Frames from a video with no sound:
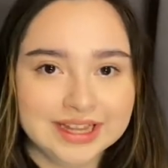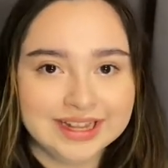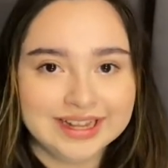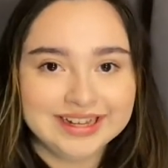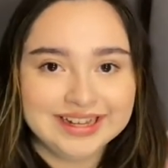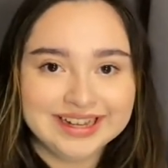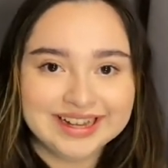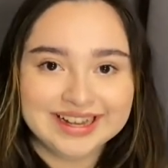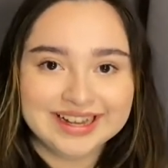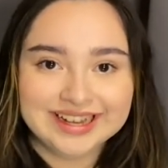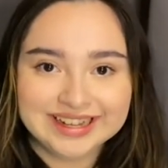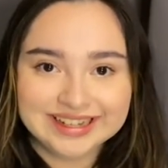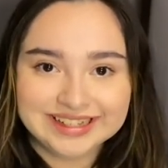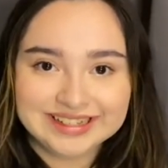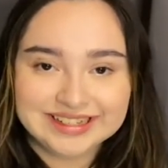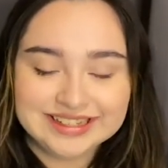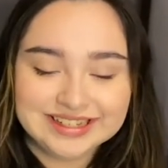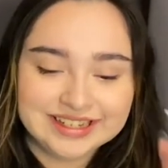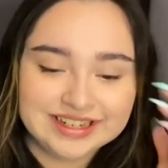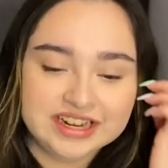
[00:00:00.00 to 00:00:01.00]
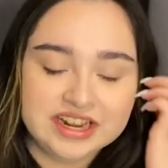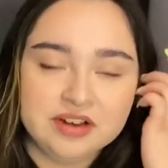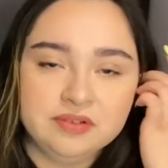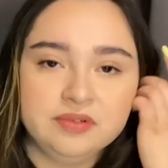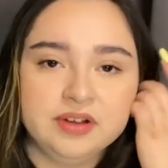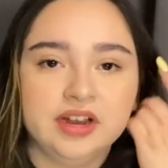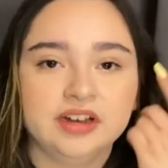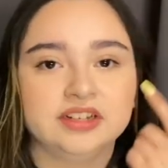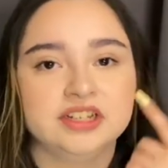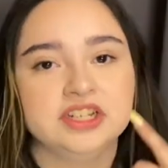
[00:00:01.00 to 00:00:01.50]
Hi guys, today I'm
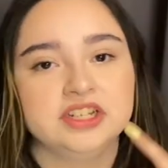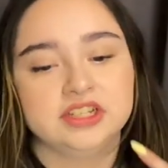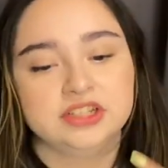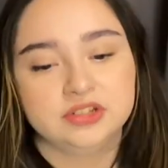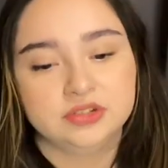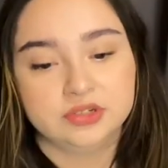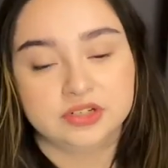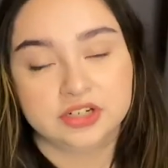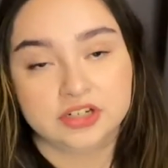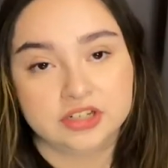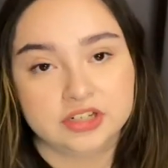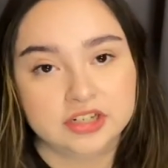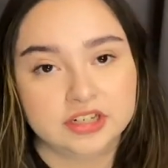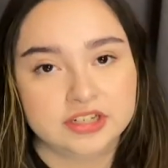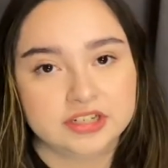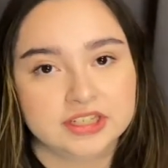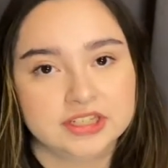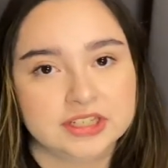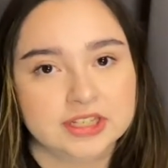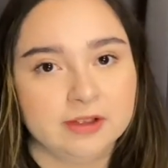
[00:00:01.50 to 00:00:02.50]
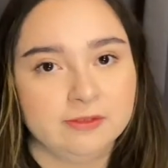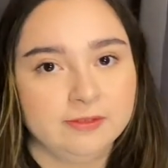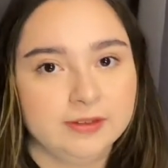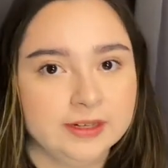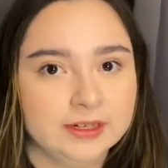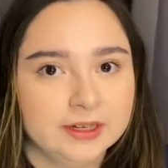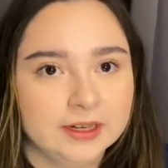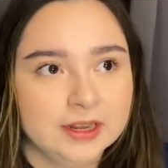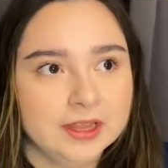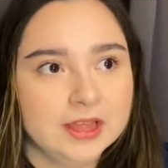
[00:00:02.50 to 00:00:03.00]
reacting to Jung Kook
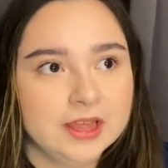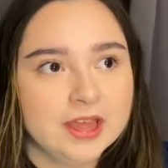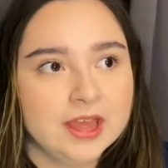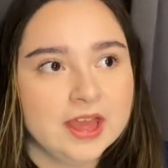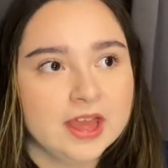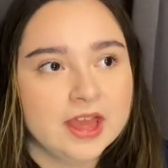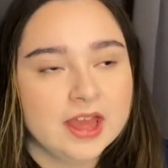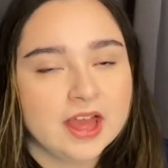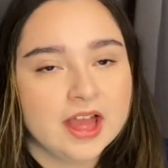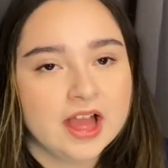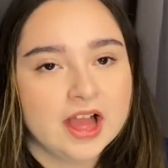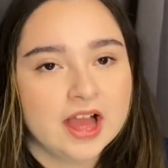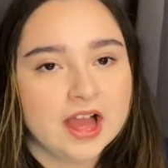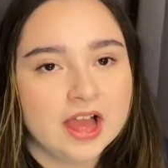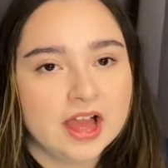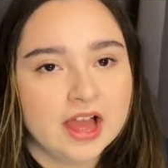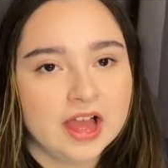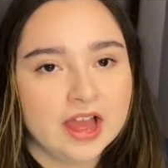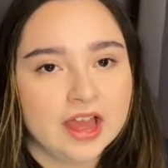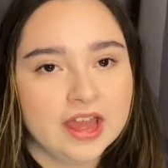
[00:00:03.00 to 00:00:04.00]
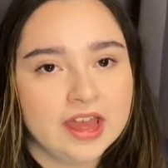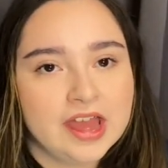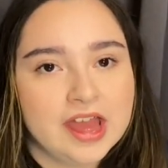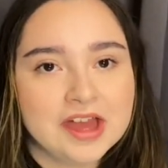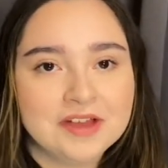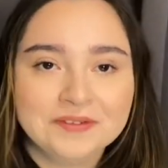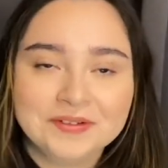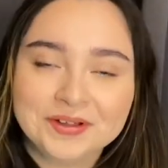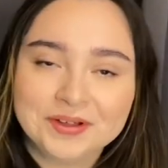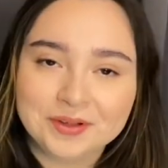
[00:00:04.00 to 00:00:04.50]
7. I
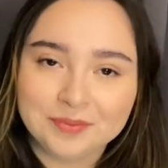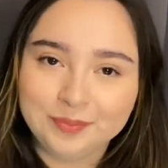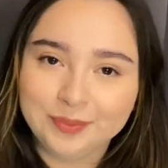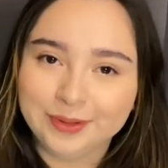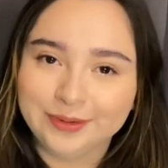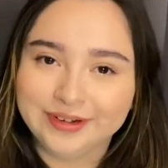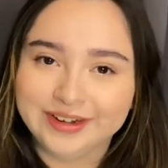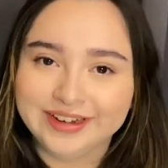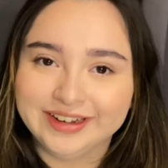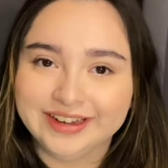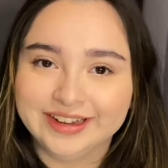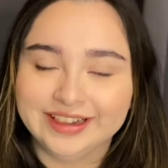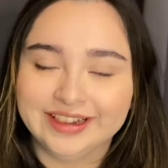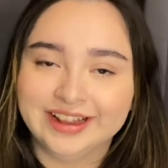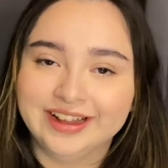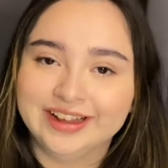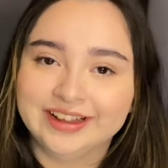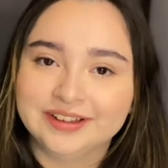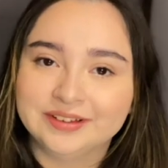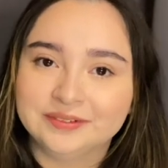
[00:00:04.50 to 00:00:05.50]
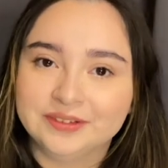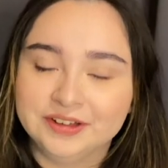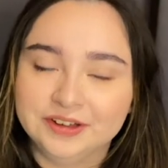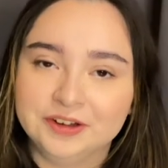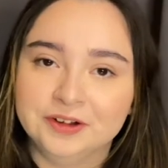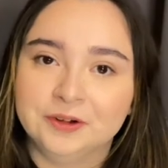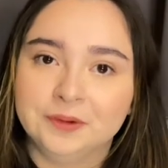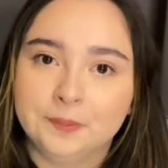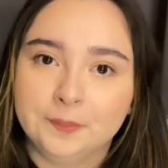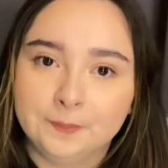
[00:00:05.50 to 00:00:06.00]
haven't uploaded in like a
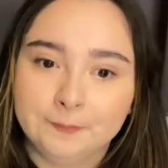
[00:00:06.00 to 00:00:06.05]
year.